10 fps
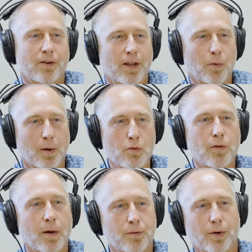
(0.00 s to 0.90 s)
They want to move
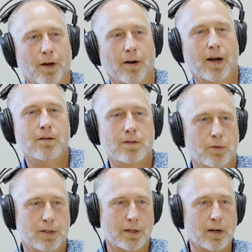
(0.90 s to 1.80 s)
up to another house,
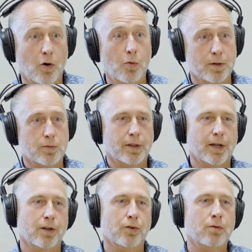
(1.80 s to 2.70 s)
which I hope is what they
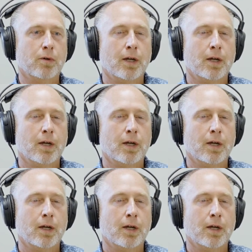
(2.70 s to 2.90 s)
do.